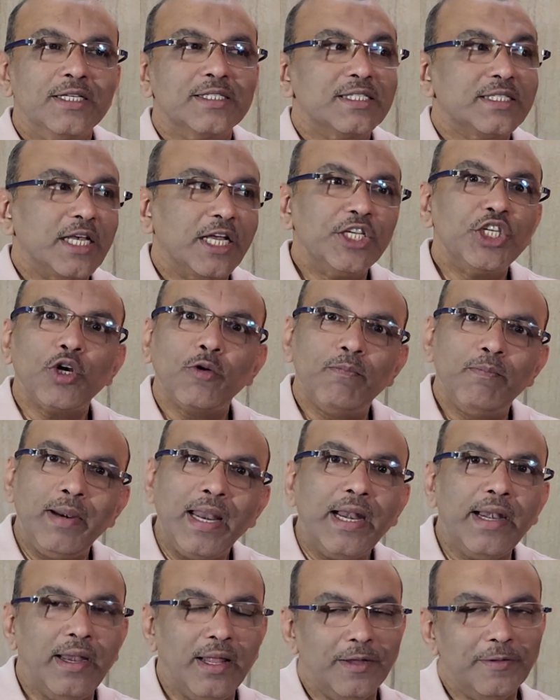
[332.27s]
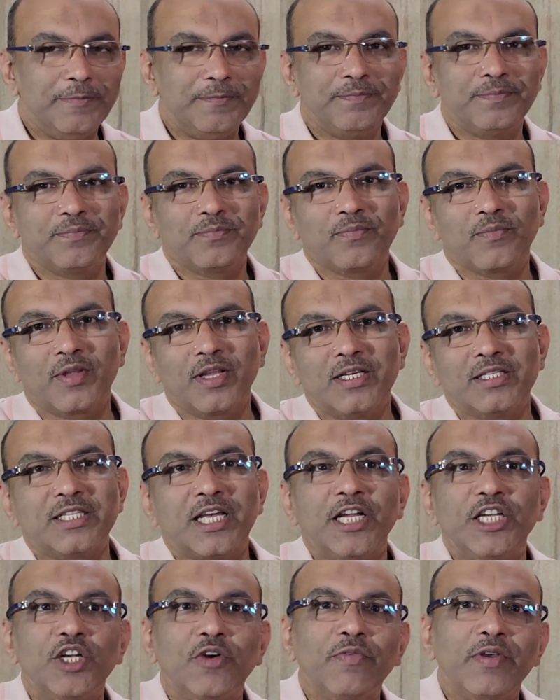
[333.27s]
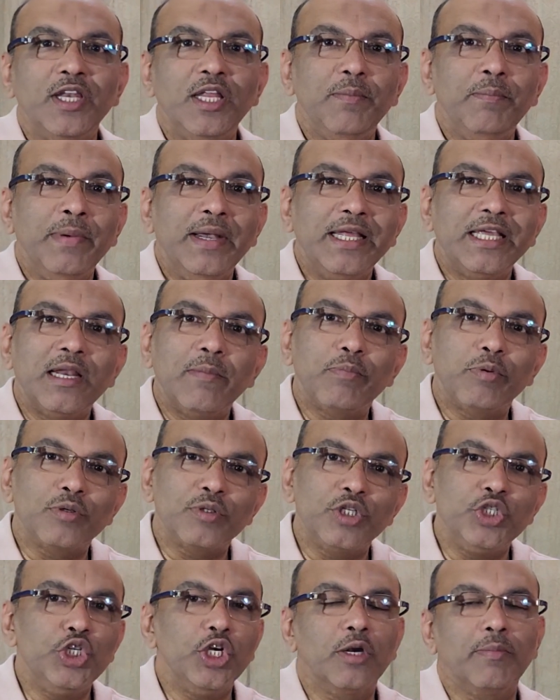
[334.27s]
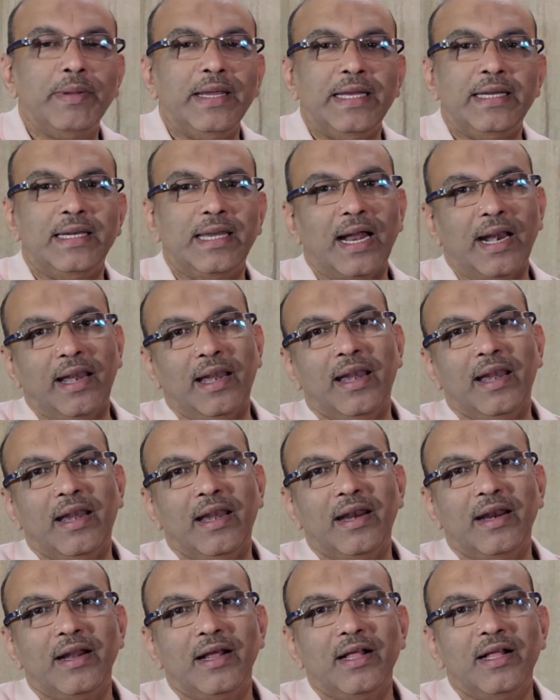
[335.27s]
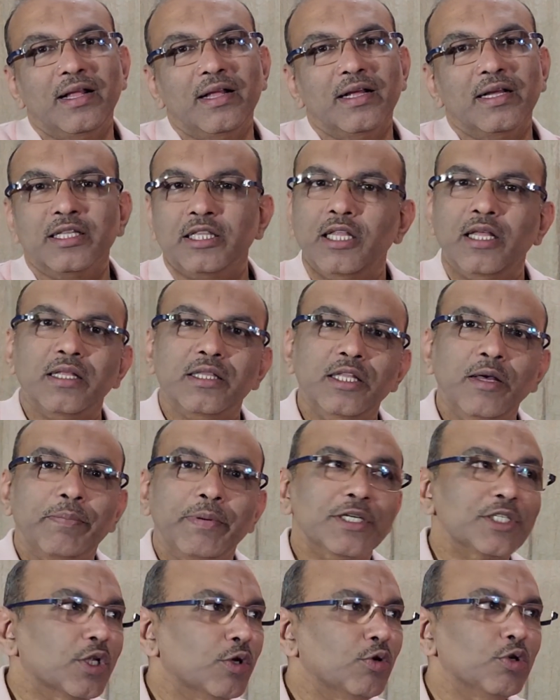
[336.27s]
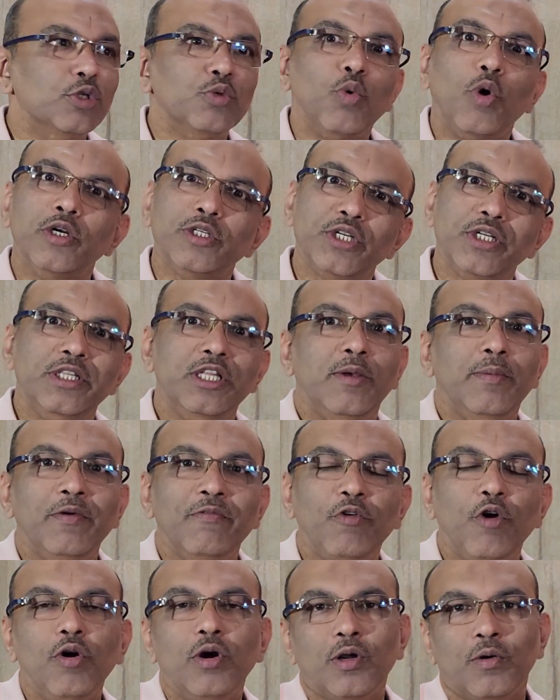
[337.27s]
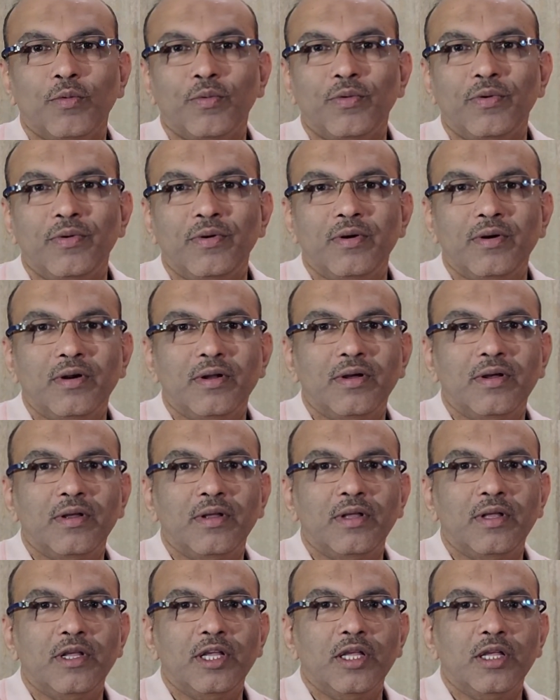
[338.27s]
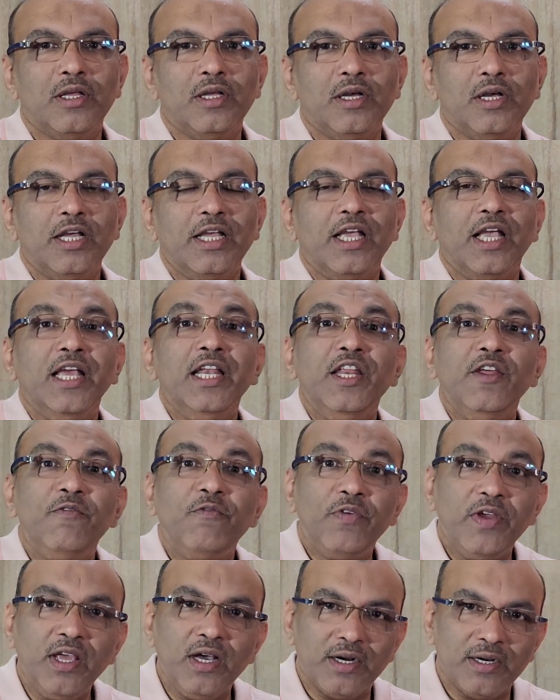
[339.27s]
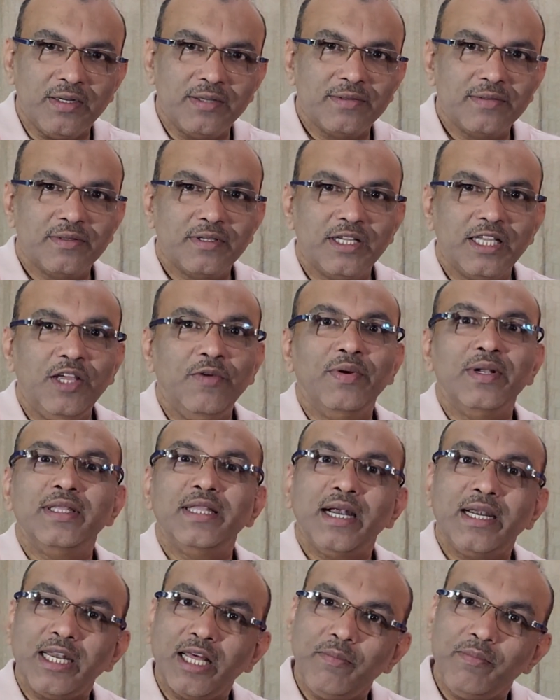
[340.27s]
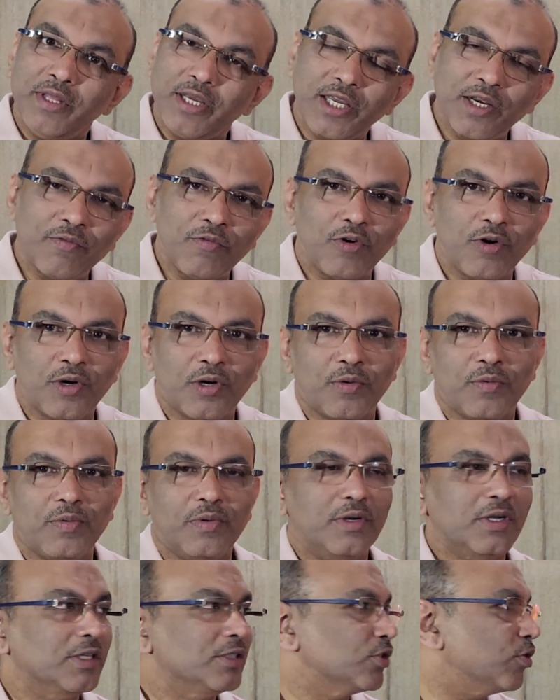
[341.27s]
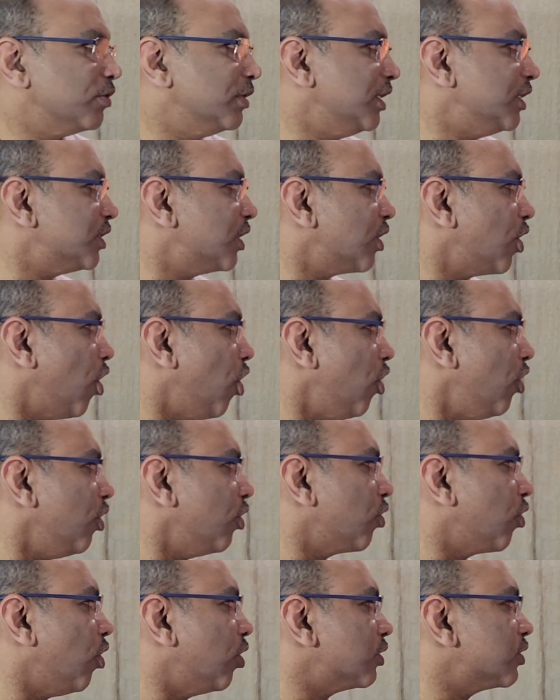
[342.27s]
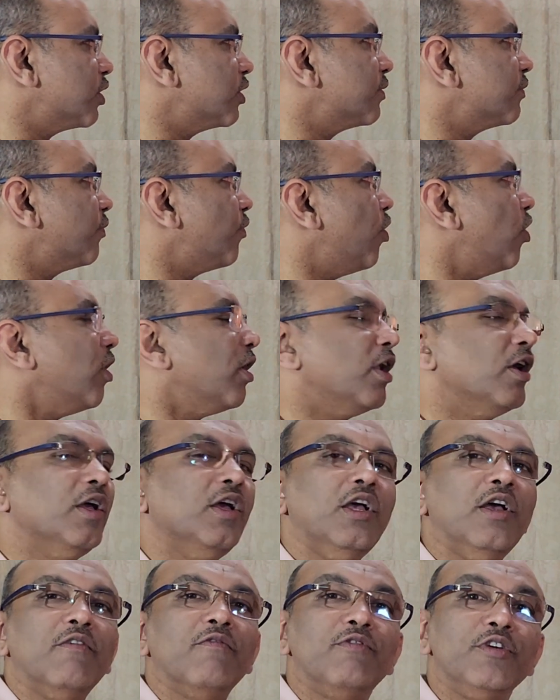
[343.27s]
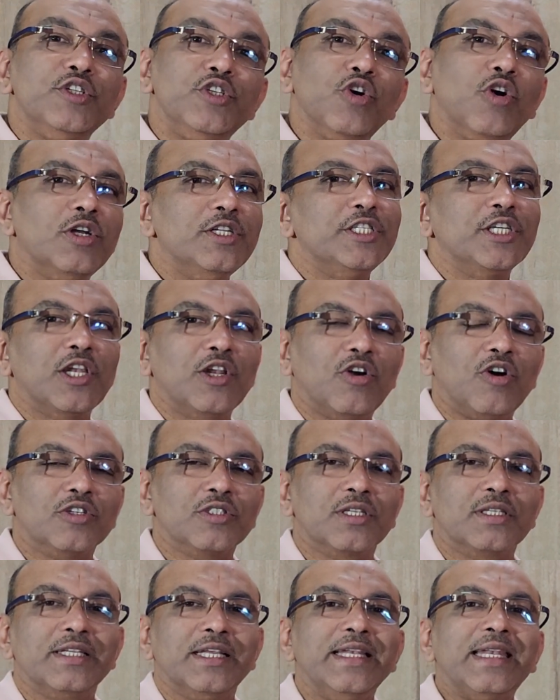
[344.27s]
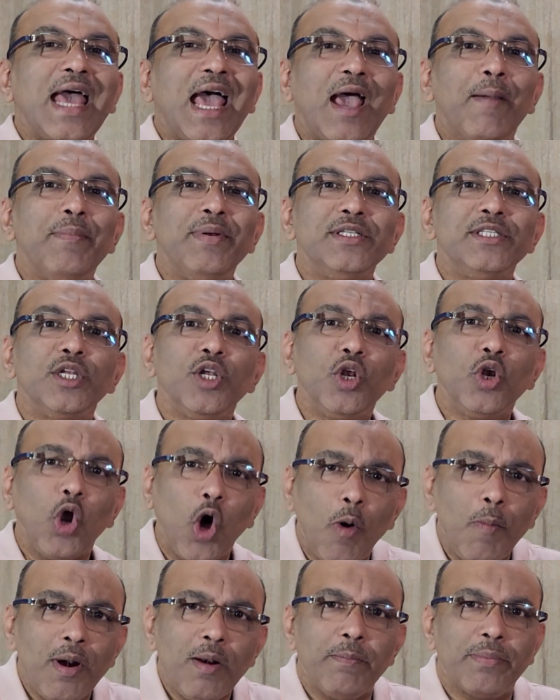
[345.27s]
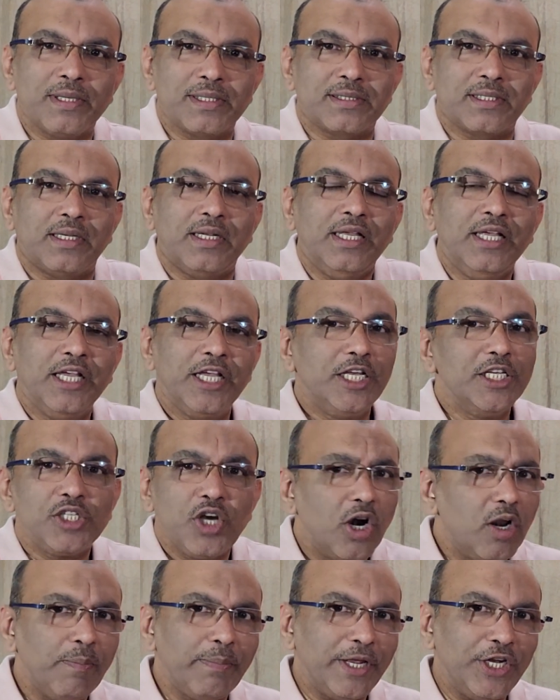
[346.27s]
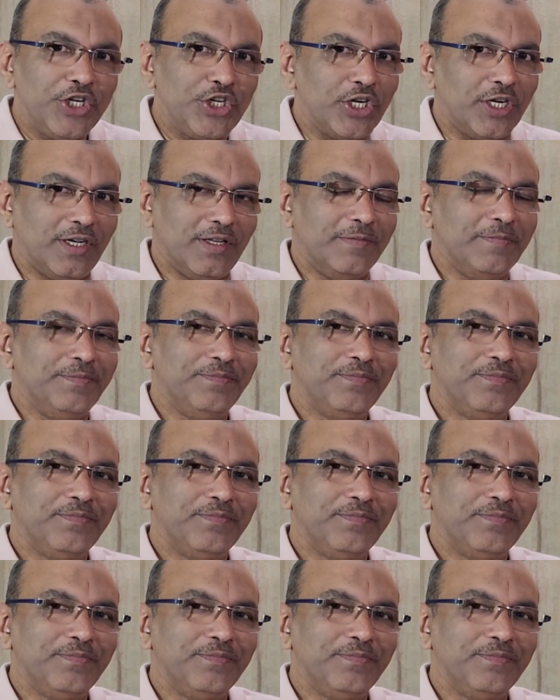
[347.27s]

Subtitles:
Sight of blood, sight of any medical procedure being done, the person who is watching, they may fall down. Any fear, even that time they can fall down. So these are all causes for physiological causes. It happens in a normal person. He is not a patient.